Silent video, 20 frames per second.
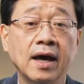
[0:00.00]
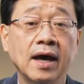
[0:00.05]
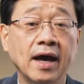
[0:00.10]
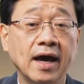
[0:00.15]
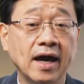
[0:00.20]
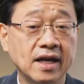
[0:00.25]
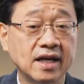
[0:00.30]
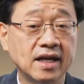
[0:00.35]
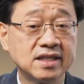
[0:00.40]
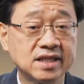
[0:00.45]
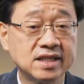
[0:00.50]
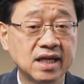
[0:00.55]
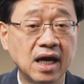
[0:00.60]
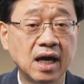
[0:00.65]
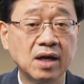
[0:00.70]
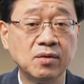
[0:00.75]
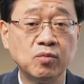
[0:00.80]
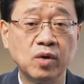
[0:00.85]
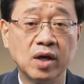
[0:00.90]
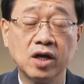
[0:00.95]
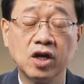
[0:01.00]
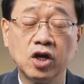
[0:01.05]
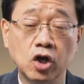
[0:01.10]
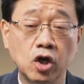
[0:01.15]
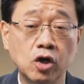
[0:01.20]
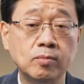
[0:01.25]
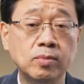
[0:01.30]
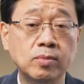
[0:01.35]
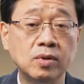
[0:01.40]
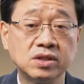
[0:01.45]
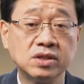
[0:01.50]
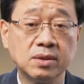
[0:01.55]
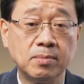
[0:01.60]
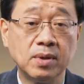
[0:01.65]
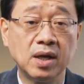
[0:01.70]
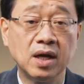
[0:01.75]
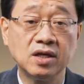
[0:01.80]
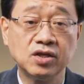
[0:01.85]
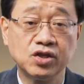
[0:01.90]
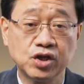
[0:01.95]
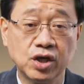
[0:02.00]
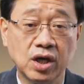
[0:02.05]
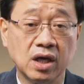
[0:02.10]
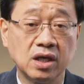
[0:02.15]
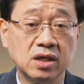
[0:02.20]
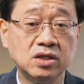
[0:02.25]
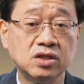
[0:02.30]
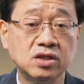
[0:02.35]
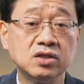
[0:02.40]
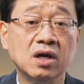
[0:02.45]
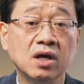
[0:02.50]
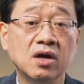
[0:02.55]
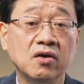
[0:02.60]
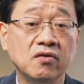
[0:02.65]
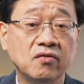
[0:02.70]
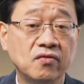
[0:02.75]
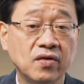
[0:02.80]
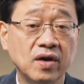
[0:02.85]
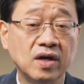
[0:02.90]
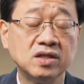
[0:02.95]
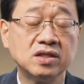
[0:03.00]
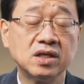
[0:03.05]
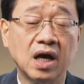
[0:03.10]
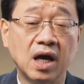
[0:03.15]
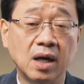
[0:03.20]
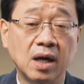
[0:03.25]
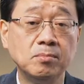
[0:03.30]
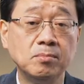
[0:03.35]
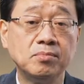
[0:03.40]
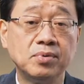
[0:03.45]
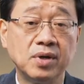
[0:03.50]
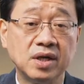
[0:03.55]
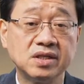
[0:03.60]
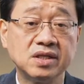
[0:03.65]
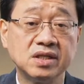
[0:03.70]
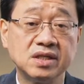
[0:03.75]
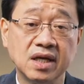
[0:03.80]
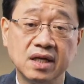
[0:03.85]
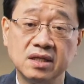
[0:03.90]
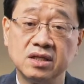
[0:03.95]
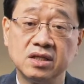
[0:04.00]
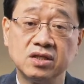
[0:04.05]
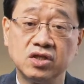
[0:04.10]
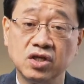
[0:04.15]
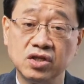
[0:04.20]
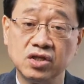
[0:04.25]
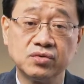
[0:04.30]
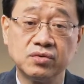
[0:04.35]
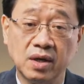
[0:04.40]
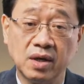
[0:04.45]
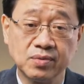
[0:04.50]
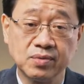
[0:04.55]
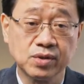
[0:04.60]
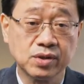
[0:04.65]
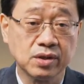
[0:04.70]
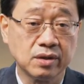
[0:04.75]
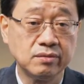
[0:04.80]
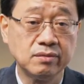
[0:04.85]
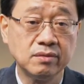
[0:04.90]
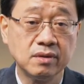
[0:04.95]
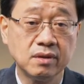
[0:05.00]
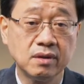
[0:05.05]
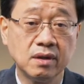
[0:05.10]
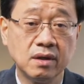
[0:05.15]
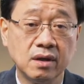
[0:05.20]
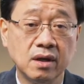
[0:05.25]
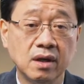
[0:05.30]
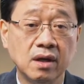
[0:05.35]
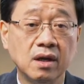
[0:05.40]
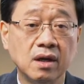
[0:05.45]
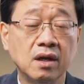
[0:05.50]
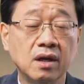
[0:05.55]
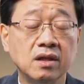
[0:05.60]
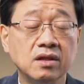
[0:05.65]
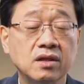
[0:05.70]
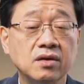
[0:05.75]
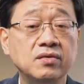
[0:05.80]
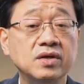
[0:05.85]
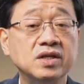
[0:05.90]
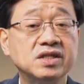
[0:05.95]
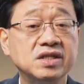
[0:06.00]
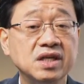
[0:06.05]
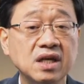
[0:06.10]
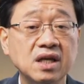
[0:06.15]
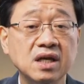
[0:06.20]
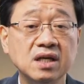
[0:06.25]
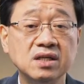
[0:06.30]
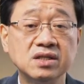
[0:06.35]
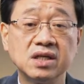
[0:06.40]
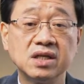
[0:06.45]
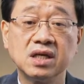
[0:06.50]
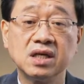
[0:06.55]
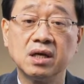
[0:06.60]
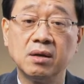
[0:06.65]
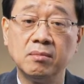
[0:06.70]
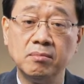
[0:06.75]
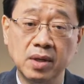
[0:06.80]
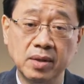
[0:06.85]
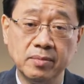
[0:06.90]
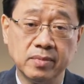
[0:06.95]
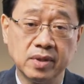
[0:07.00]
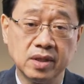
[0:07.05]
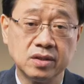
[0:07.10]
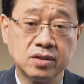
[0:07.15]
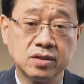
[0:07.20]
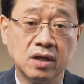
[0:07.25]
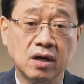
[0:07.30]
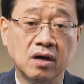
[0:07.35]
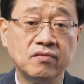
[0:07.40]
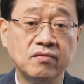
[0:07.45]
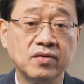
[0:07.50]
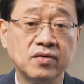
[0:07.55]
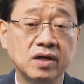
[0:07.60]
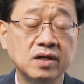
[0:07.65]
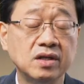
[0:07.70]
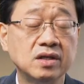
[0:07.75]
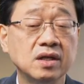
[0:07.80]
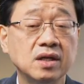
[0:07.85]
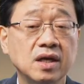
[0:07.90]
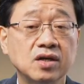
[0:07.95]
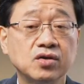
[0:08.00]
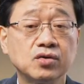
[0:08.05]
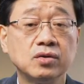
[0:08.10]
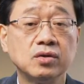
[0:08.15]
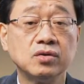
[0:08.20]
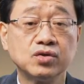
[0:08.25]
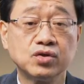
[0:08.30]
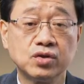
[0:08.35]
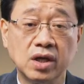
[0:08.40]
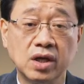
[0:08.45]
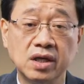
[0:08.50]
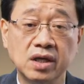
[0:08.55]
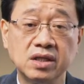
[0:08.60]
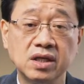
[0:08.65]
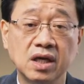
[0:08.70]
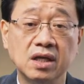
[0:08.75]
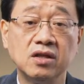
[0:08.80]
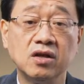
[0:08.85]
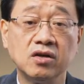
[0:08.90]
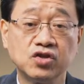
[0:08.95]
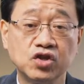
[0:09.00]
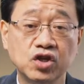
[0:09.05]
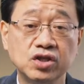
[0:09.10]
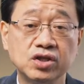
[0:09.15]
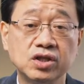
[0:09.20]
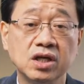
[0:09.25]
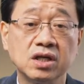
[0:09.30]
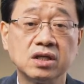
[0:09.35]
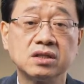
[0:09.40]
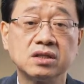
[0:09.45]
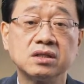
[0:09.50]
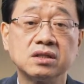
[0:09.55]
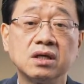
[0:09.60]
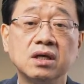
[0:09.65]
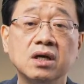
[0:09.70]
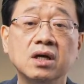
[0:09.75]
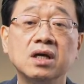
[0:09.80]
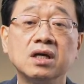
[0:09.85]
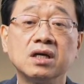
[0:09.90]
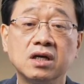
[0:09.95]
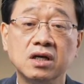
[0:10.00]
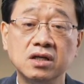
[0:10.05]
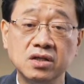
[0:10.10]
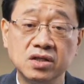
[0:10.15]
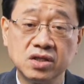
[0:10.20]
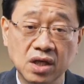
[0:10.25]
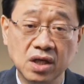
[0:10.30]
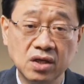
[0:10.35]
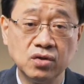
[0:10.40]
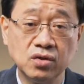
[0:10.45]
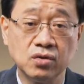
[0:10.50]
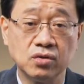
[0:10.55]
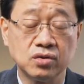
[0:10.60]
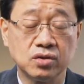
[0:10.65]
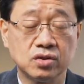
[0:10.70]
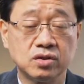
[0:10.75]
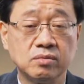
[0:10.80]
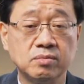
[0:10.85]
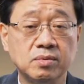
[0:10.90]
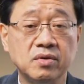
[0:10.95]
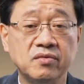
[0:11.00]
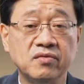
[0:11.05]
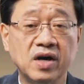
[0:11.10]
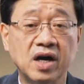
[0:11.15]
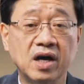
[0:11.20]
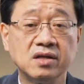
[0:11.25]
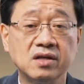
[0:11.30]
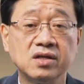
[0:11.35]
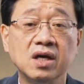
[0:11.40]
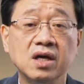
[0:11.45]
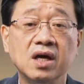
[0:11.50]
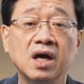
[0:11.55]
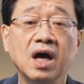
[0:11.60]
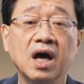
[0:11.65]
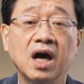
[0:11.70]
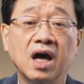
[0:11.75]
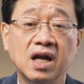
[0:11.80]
At a time when global supply chains face unprecedented disruption, the resilience and commitment of international trade and logistics continues to provide a